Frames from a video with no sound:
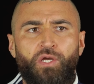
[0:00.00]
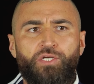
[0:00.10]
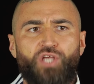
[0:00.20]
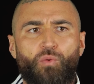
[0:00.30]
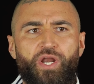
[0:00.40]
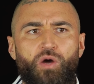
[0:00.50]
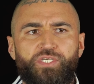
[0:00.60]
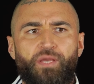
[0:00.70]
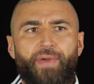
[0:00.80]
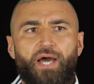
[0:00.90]
So when I
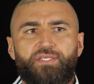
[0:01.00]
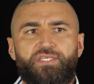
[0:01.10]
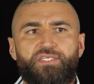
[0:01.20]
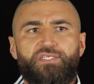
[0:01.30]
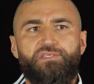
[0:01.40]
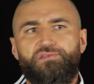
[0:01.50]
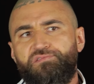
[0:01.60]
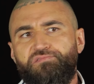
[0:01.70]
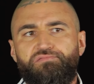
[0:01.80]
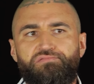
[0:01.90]
was about
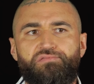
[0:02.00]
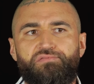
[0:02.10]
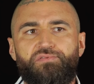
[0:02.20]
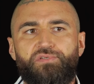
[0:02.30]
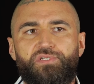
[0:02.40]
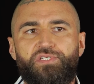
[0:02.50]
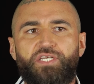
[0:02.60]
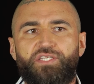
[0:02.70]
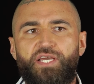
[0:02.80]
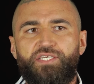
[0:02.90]

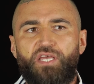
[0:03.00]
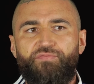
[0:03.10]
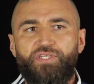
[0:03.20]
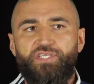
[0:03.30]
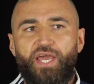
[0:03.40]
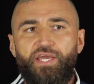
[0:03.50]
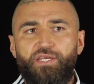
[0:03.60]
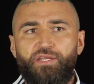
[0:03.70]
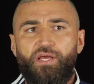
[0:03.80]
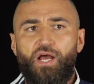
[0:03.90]
16,
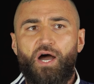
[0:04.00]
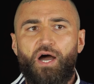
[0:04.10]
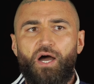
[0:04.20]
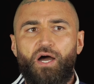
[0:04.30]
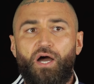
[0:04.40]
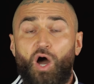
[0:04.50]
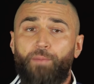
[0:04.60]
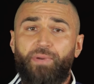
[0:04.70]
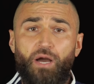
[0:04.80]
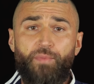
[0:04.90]
17, I
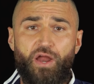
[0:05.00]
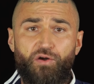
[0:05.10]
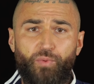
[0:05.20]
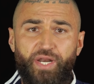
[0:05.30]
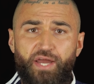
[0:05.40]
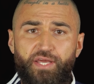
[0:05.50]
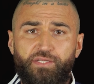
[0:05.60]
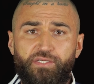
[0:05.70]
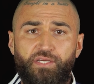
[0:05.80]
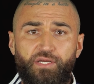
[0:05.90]
become a heroin
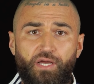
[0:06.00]
addict.